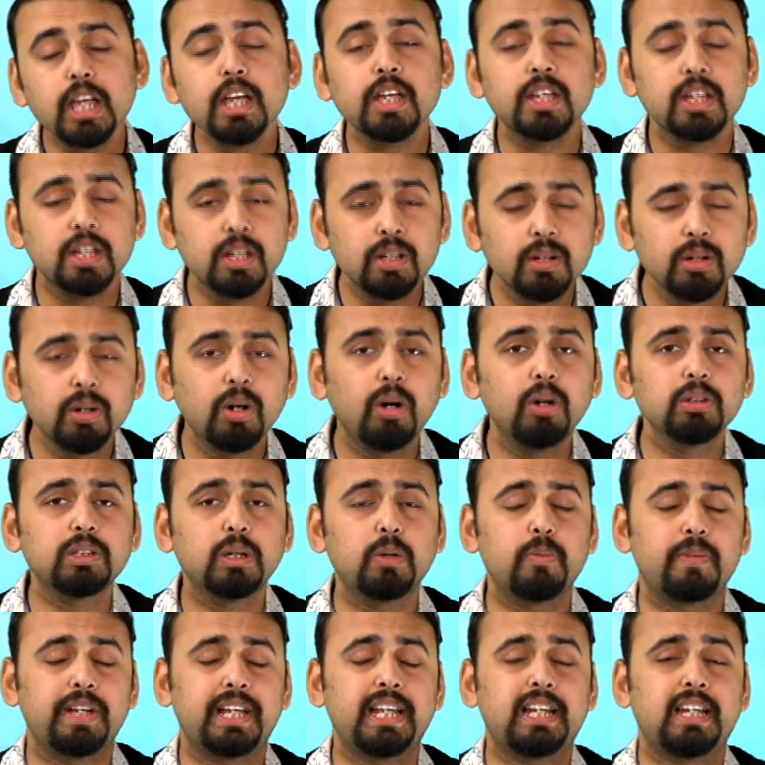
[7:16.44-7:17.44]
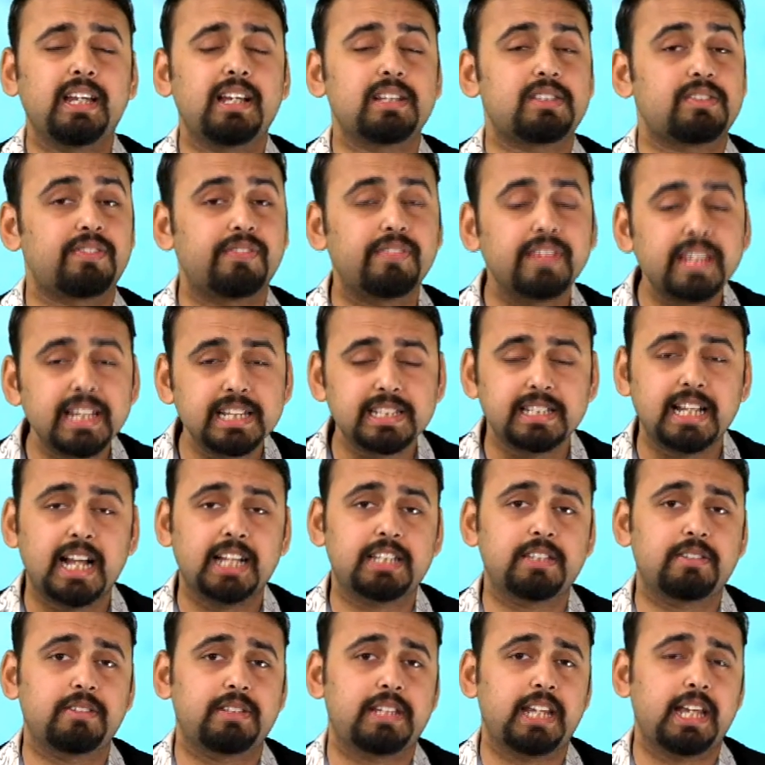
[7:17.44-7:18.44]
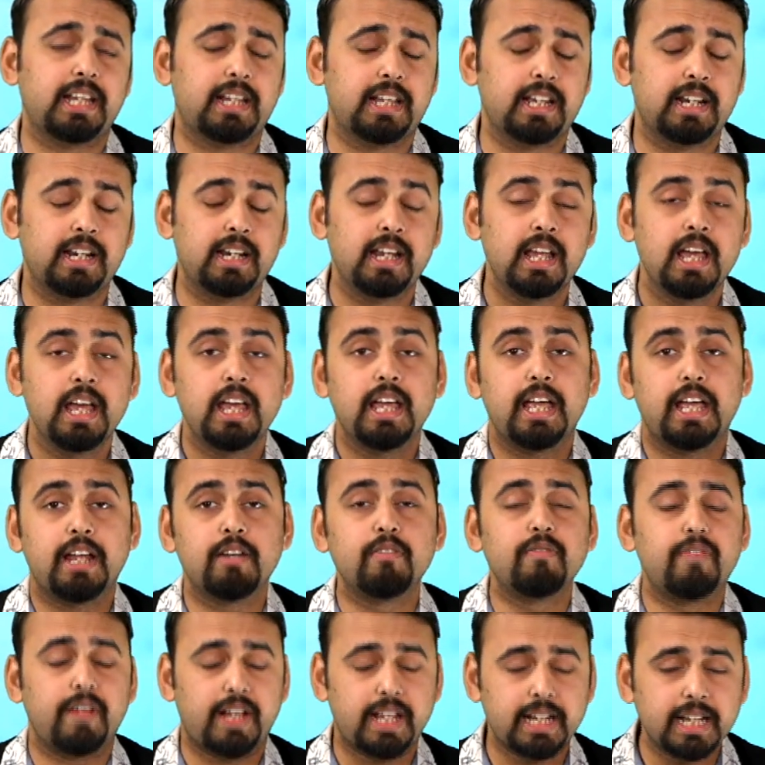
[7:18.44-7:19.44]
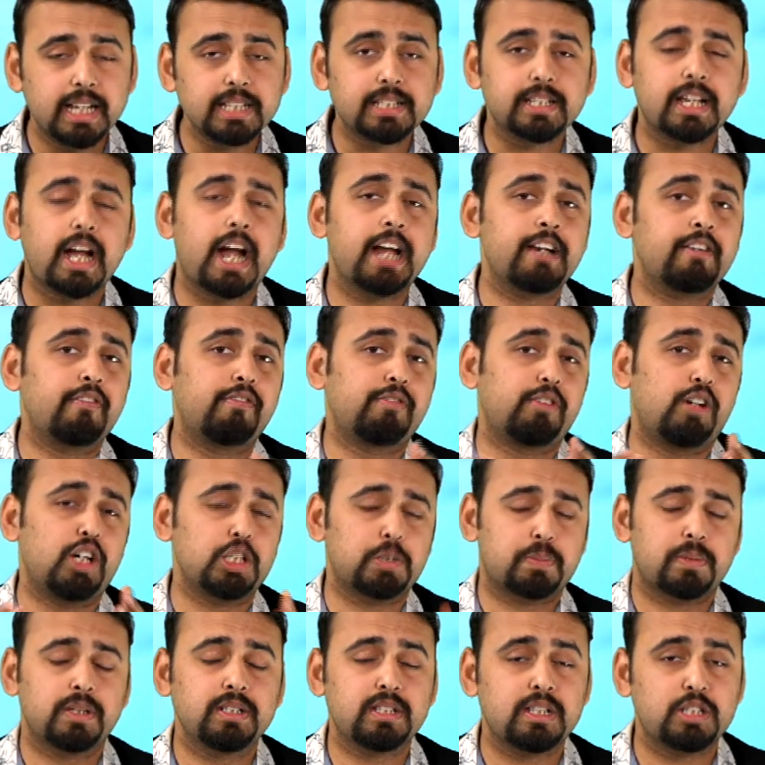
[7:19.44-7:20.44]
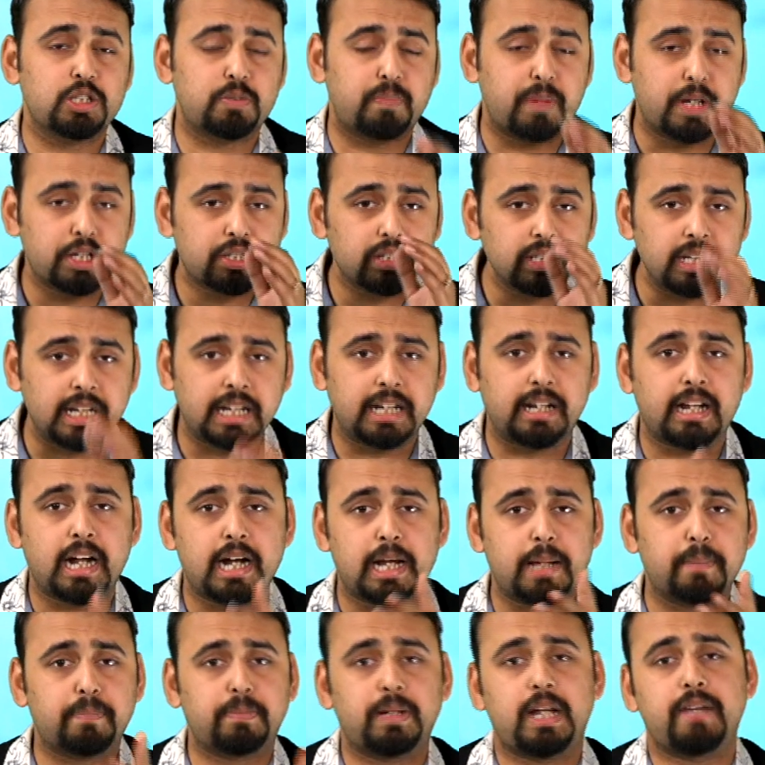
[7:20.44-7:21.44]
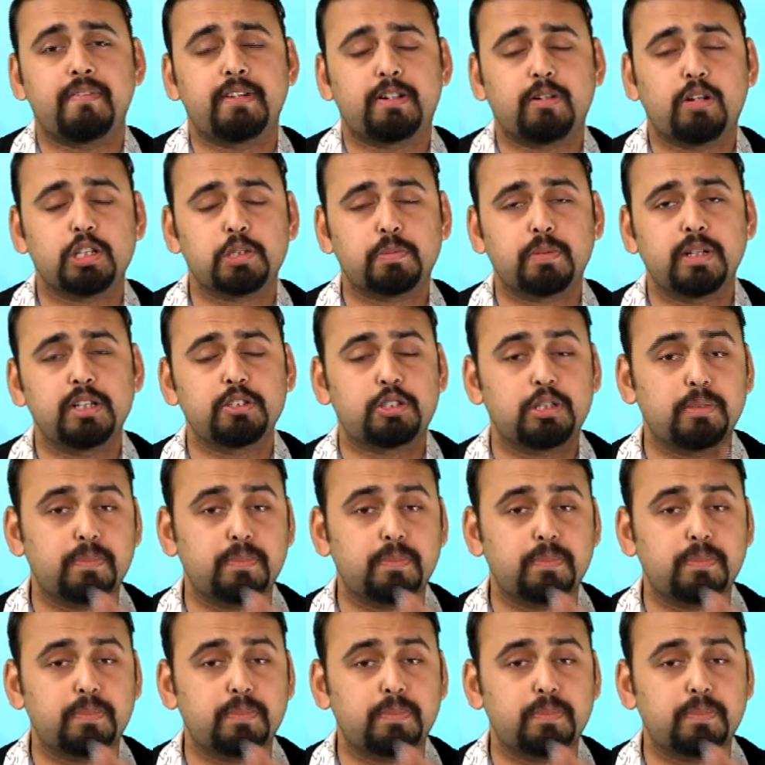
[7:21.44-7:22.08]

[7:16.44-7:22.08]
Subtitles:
You know the various fees that's taken in various kind of hospitals, and especially regarding private hospitals.